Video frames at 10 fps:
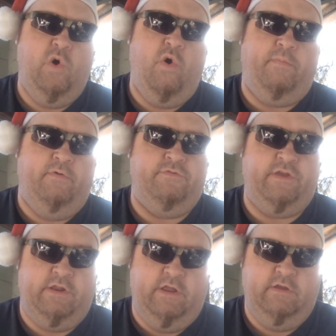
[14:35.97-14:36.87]
up on
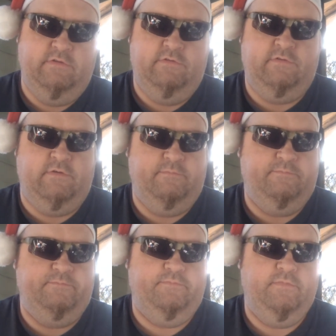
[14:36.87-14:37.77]
Sunday. So
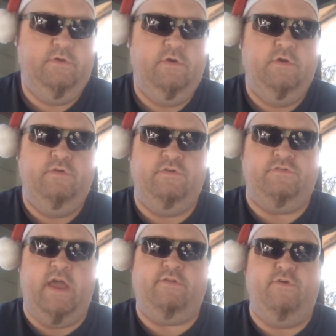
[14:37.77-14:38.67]
just
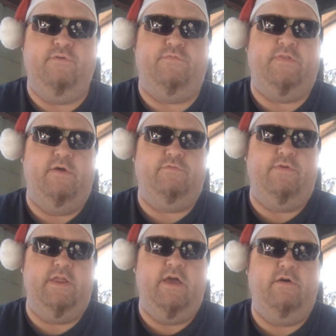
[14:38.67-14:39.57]
stay tuned for those
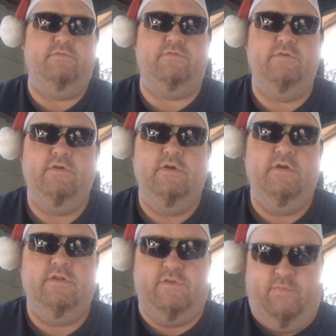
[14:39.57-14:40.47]
videos
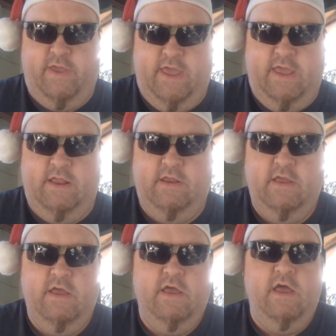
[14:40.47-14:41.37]
this weekend.
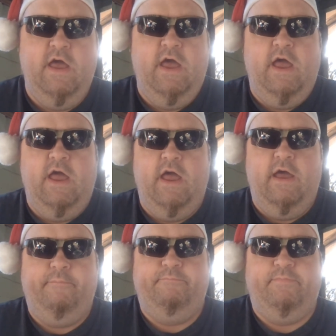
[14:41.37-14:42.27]

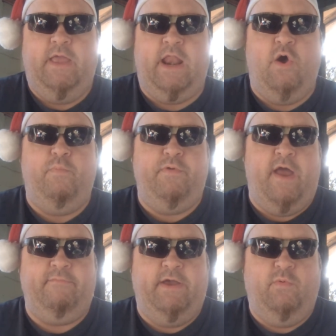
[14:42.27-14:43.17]
And I hope you're
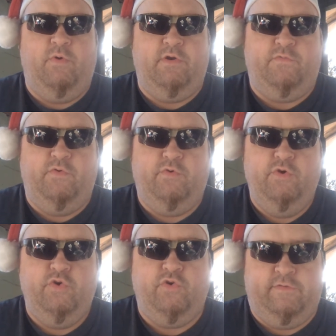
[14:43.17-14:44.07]
having a wonderful
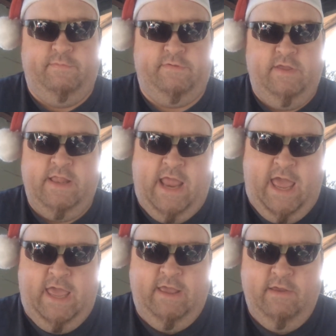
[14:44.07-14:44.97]
Christmas
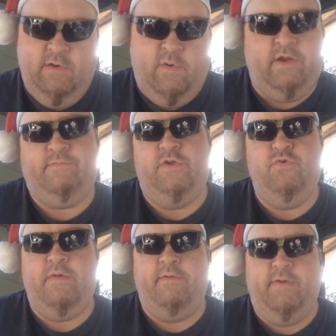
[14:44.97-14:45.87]
day, wherever
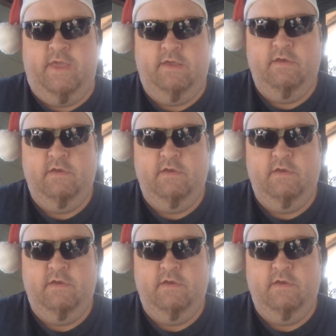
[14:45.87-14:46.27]
you may be.